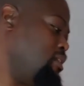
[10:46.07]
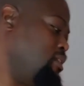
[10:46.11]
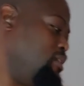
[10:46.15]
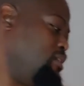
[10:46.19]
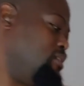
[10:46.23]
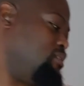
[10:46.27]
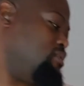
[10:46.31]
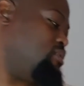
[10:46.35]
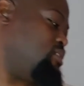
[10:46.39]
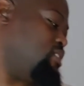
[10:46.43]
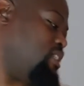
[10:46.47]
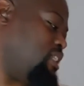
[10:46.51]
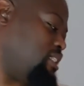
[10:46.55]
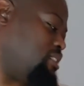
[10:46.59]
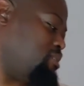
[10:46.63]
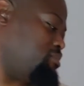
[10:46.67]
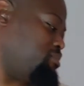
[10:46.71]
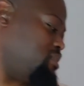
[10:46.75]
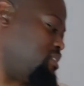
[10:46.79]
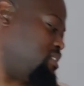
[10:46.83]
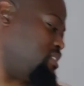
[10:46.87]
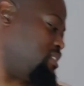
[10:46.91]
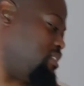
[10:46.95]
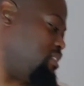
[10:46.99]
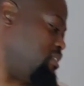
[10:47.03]
Jess was
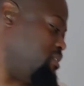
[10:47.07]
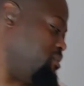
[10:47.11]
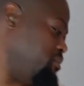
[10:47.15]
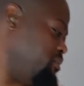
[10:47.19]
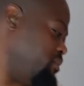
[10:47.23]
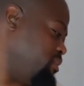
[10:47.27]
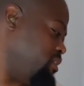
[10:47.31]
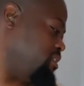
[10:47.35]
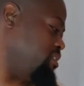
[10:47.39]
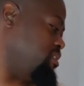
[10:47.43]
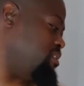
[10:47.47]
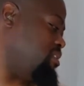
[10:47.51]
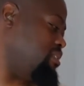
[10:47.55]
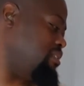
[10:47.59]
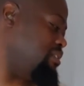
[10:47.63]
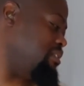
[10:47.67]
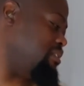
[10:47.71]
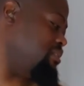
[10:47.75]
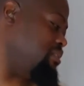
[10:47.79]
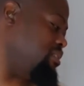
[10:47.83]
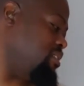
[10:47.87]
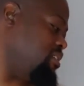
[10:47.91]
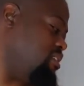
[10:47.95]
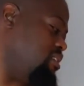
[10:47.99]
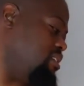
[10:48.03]
alluding to the